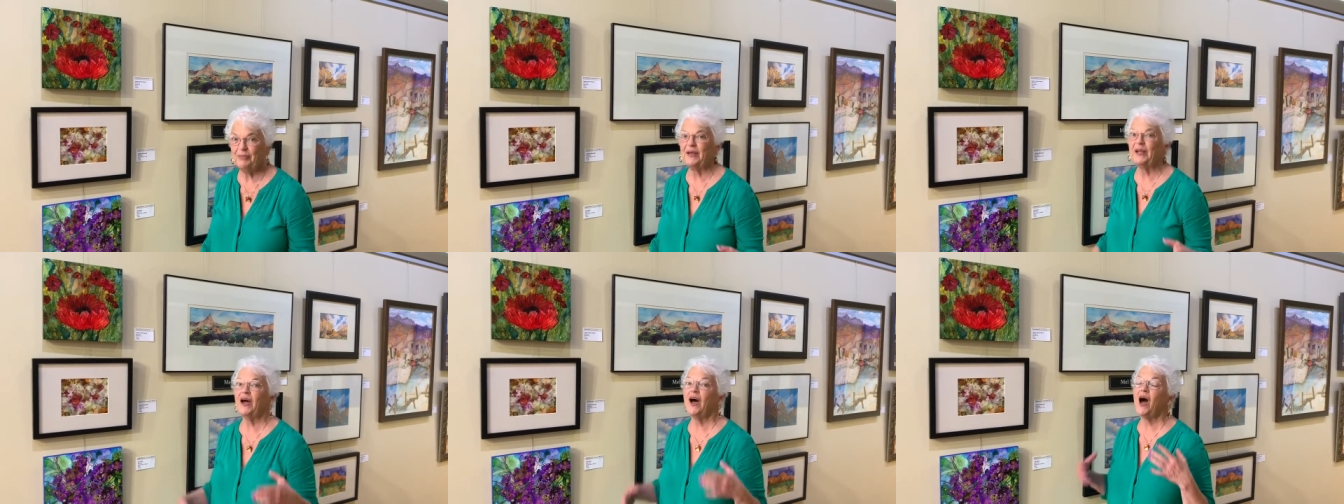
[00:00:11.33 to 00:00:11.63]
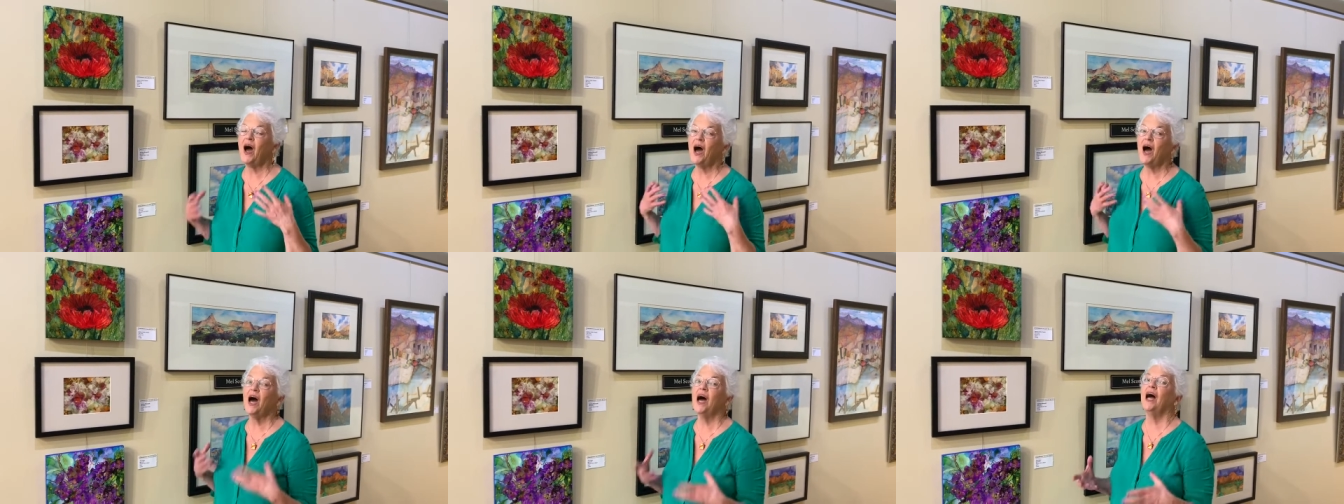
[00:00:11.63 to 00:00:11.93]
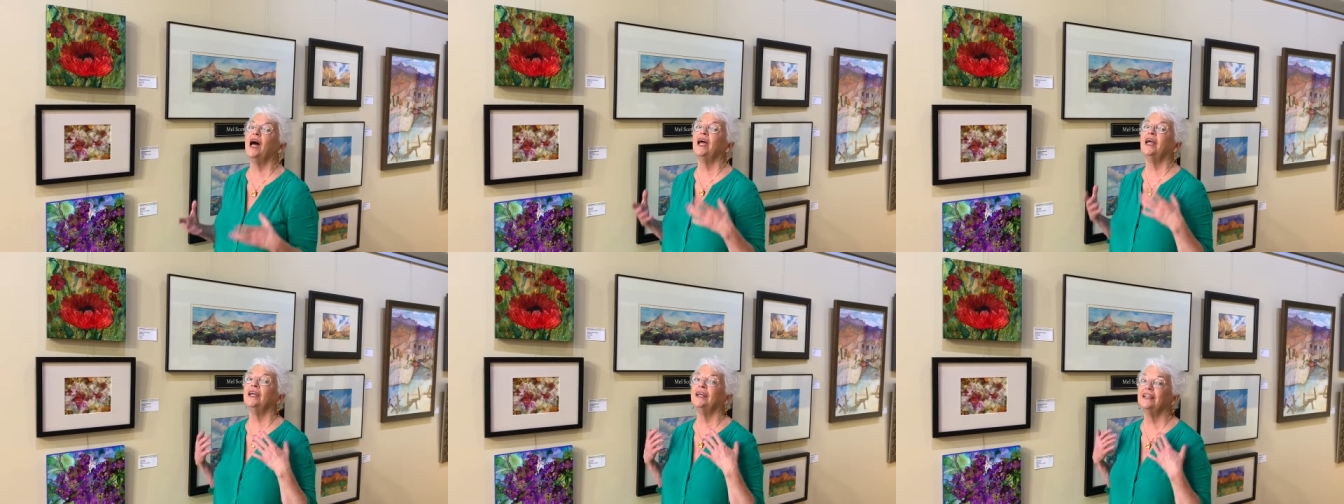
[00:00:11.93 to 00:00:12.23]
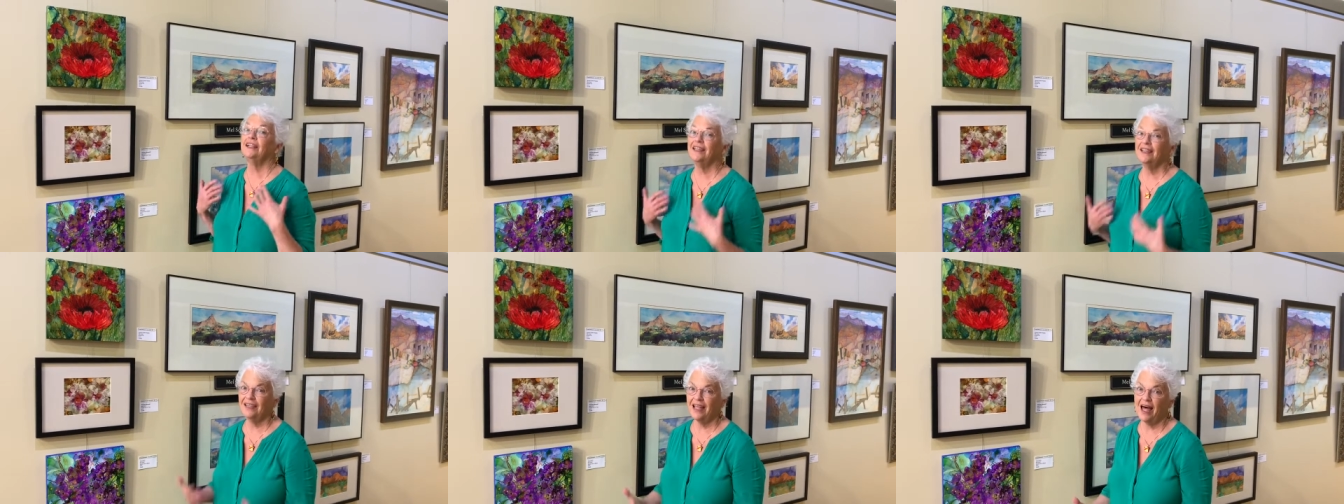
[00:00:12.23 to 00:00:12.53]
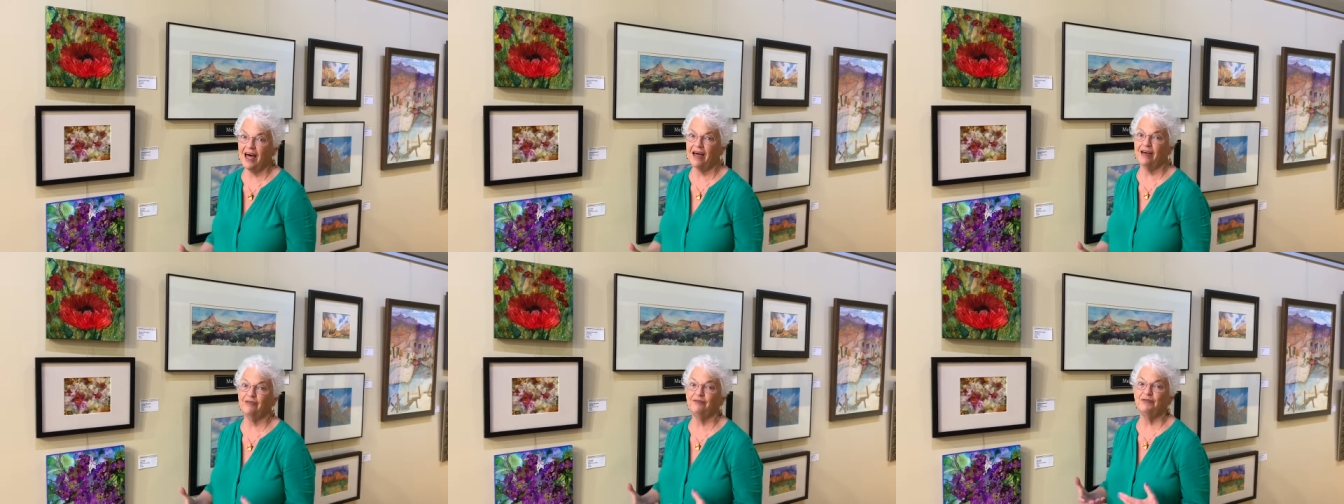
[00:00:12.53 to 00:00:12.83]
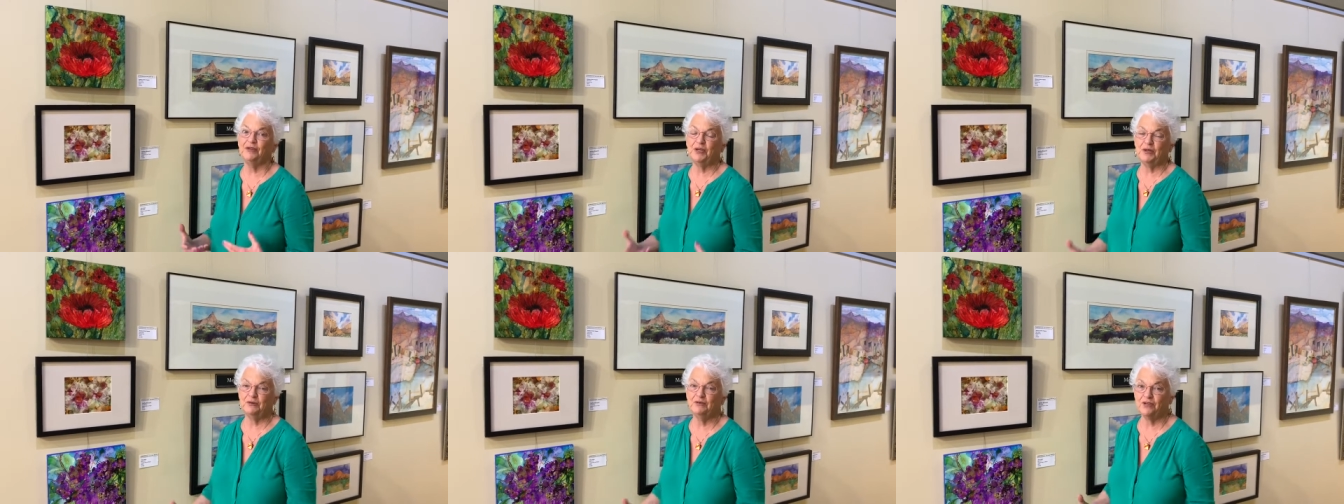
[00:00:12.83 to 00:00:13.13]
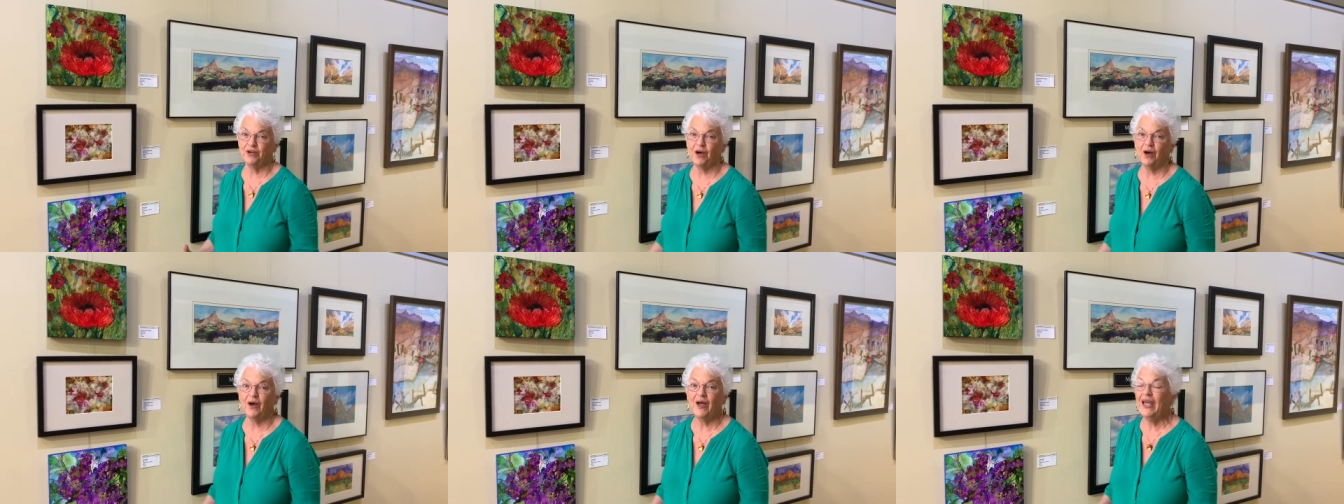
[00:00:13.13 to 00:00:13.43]
but I love
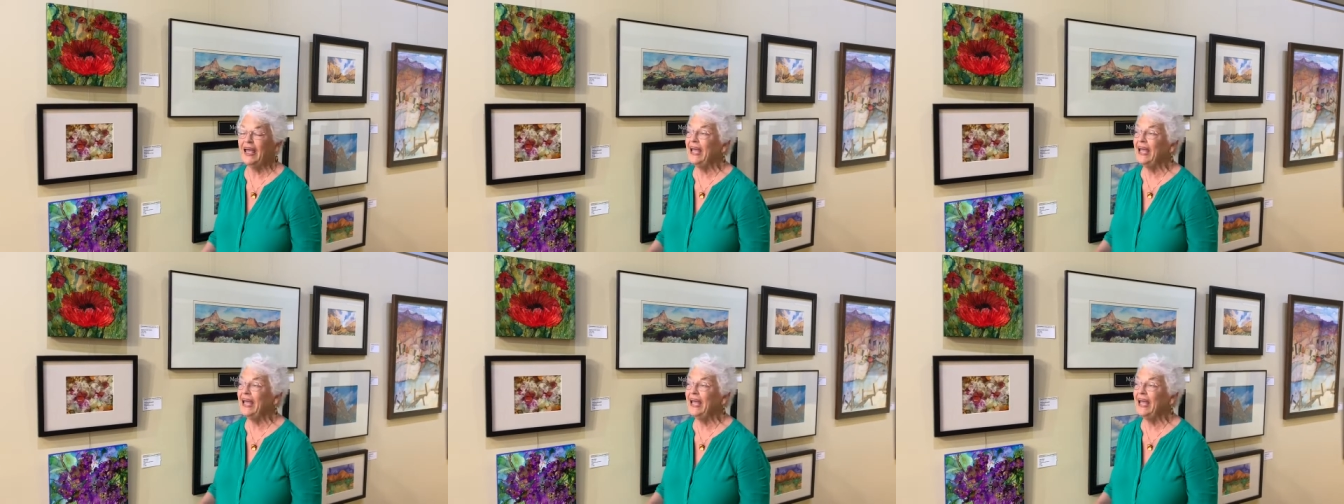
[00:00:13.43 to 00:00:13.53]
Utah